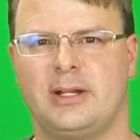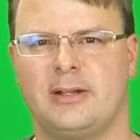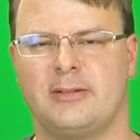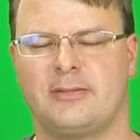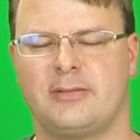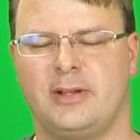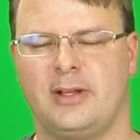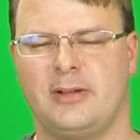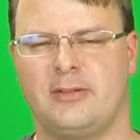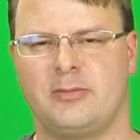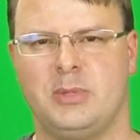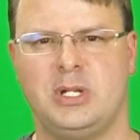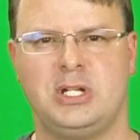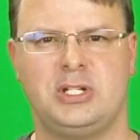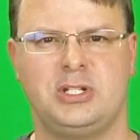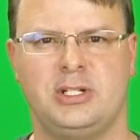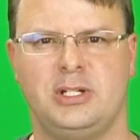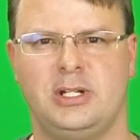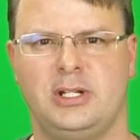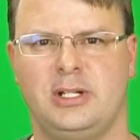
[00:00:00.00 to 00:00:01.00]
and I've
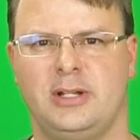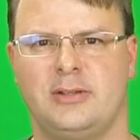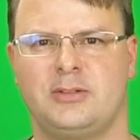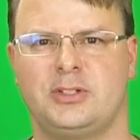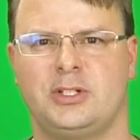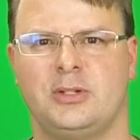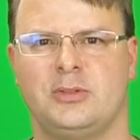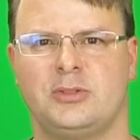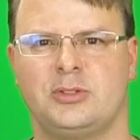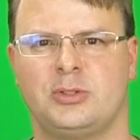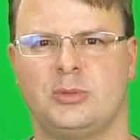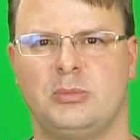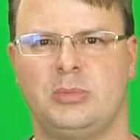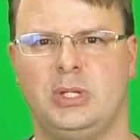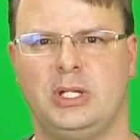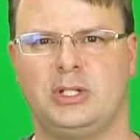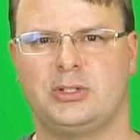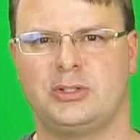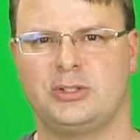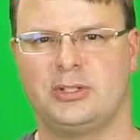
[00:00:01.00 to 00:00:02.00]
mentioned it and I've shown some
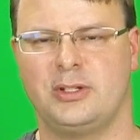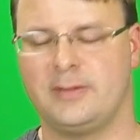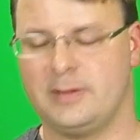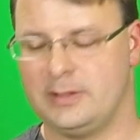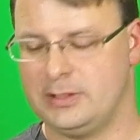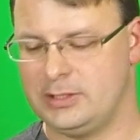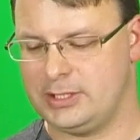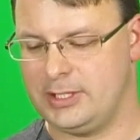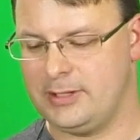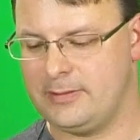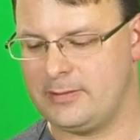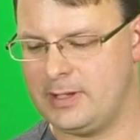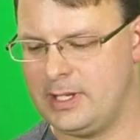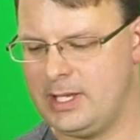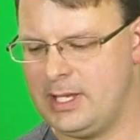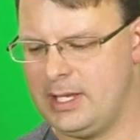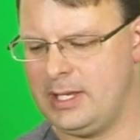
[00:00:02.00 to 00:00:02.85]
pictures of it and stuff,